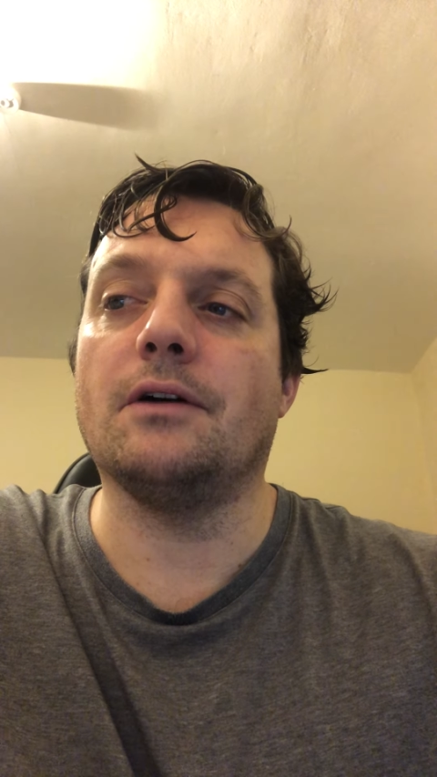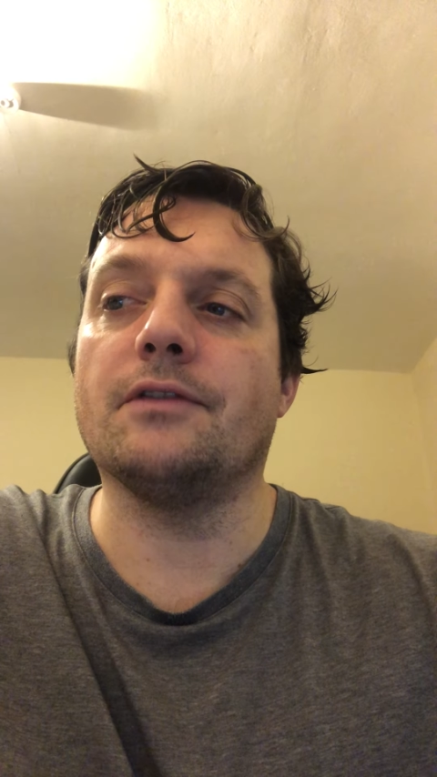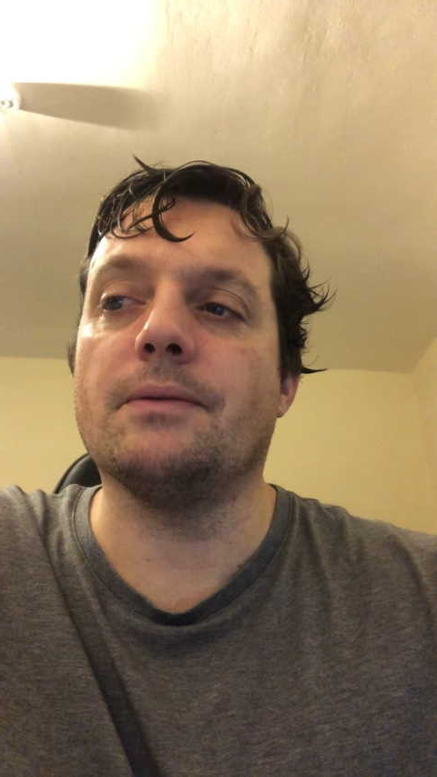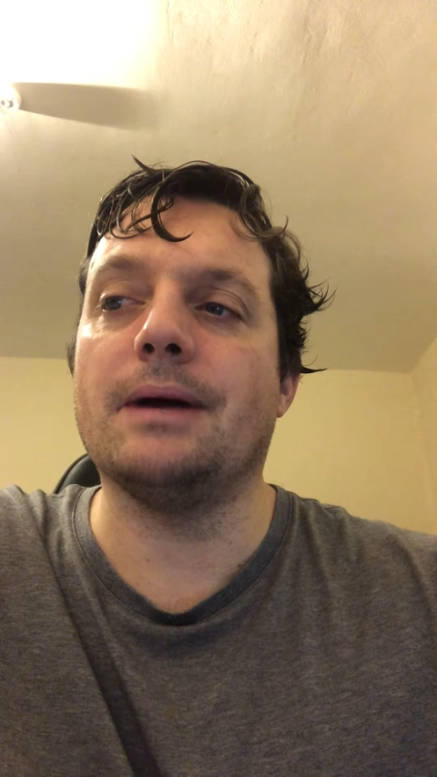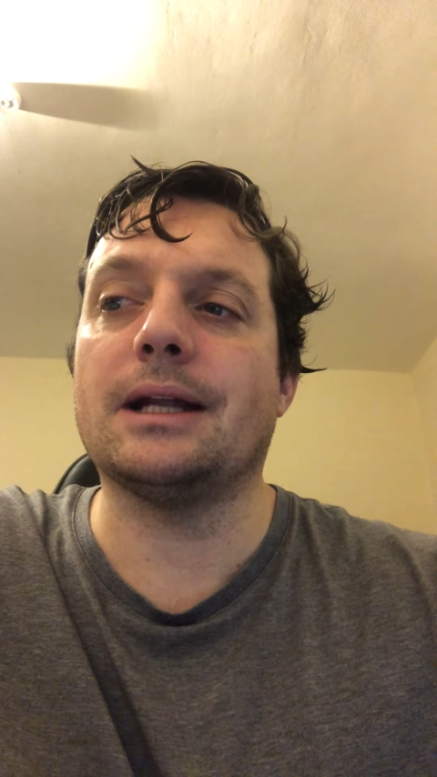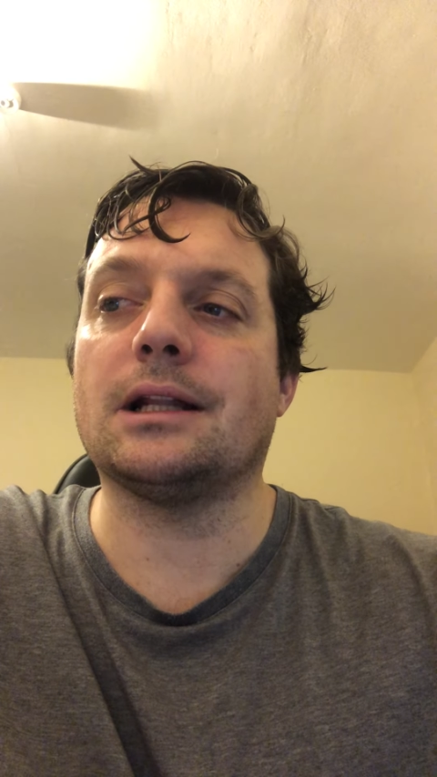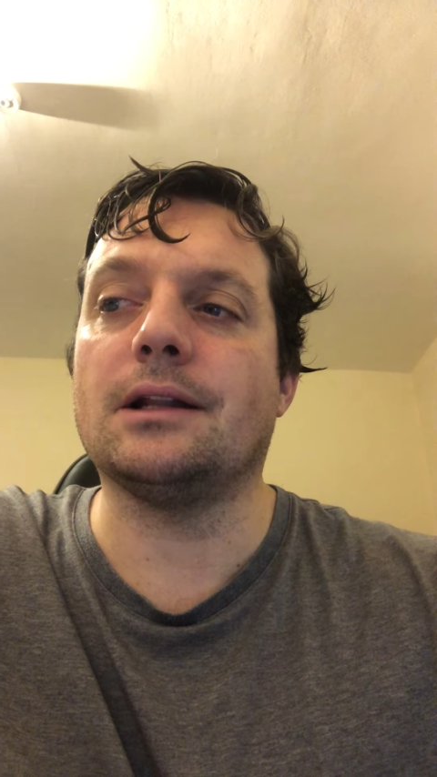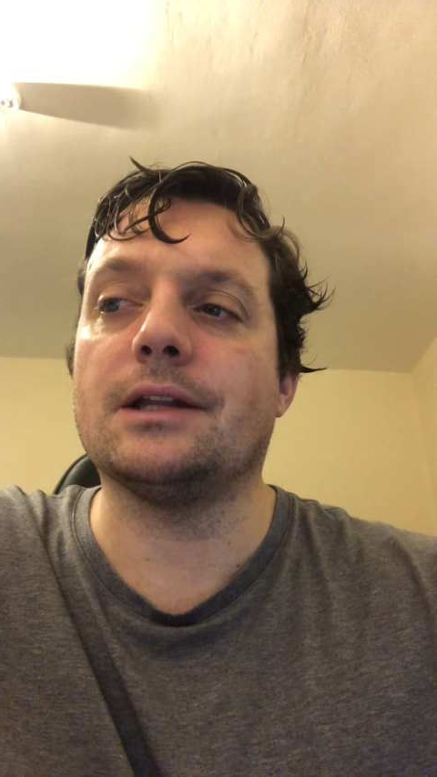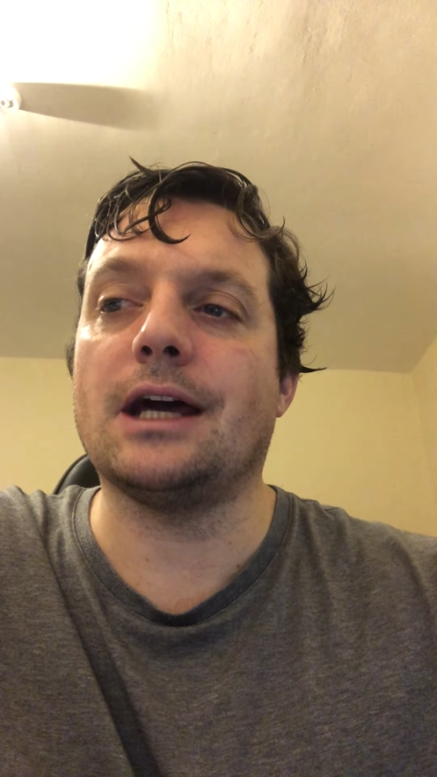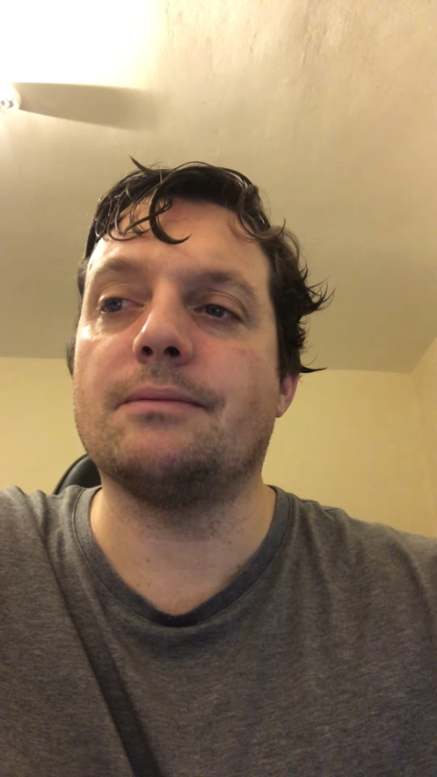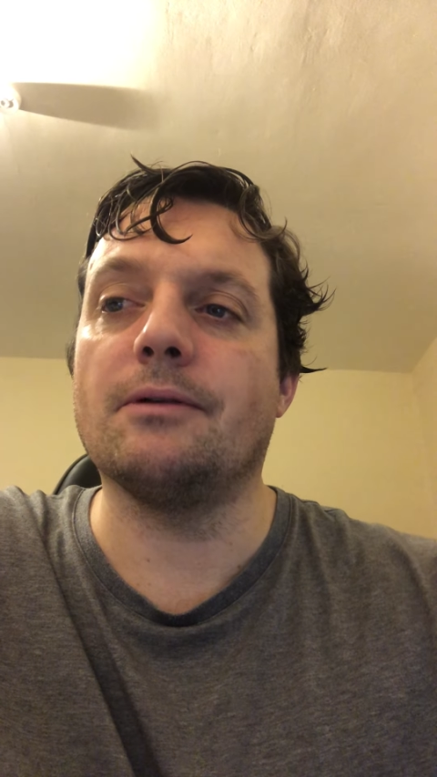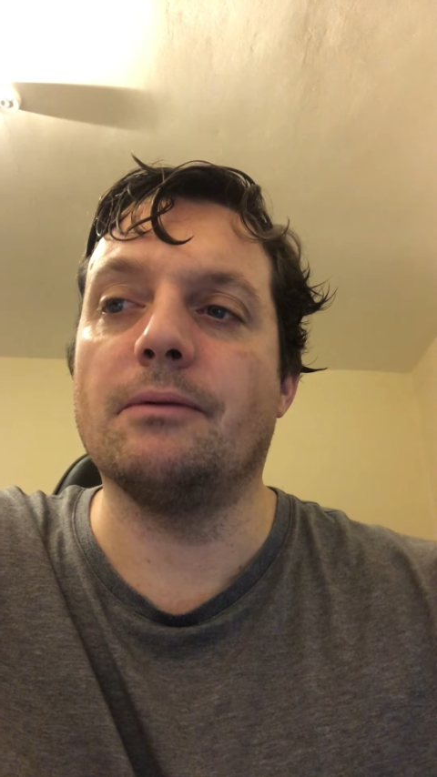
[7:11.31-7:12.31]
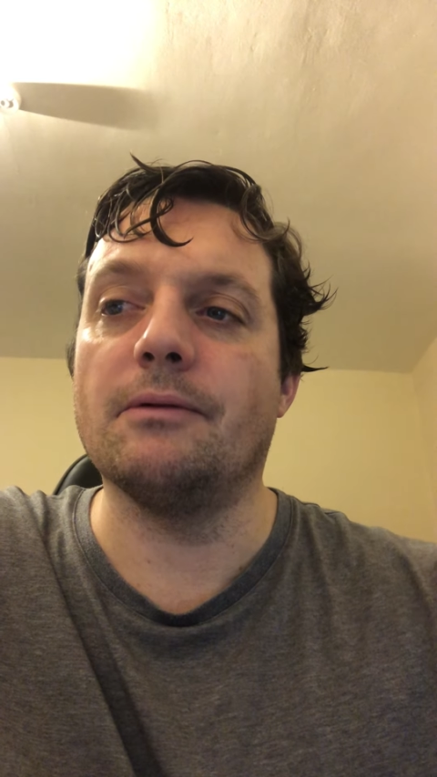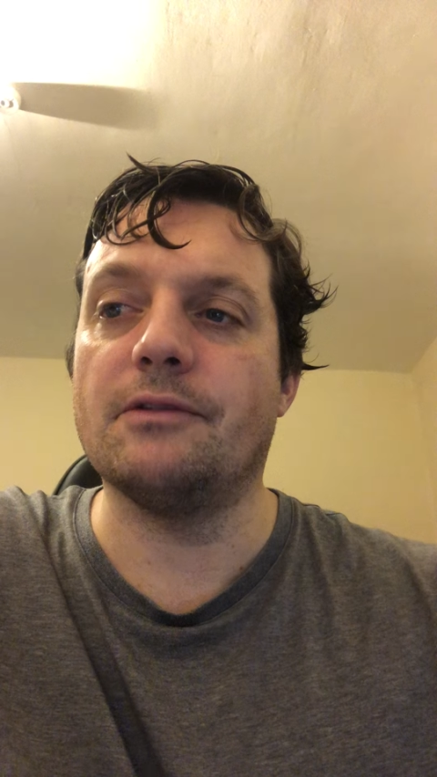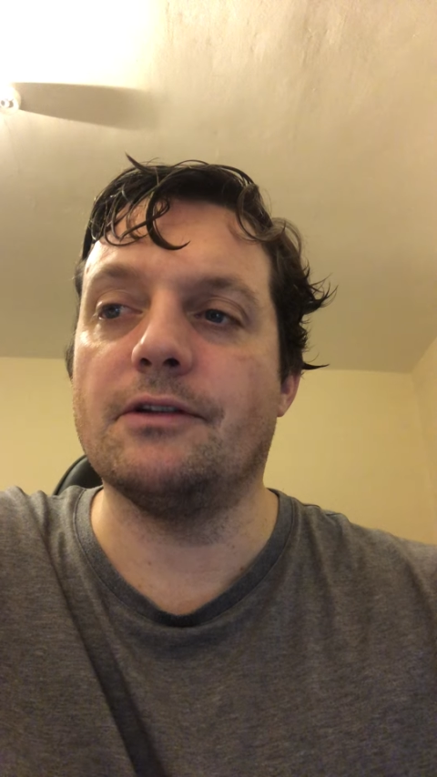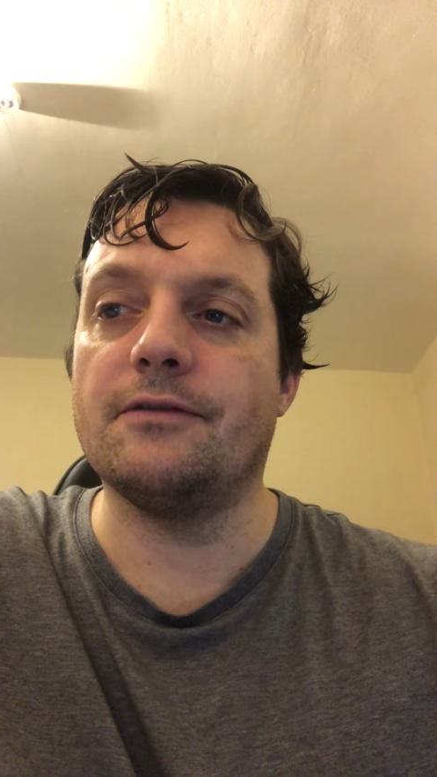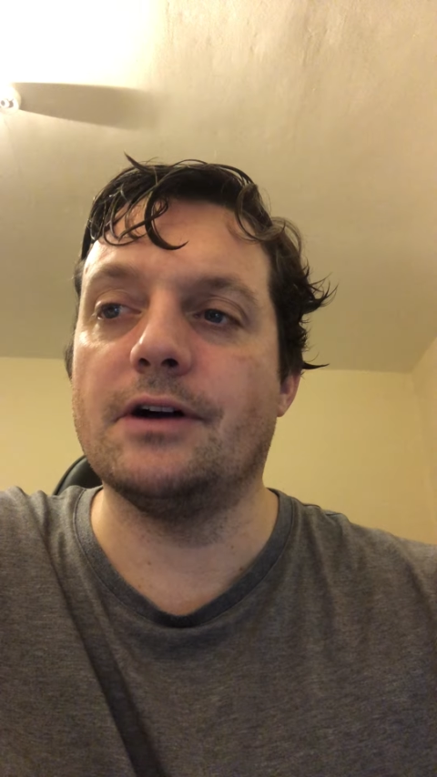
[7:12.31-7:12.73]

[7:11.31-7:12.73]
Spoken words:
of the metal that had to be removed from the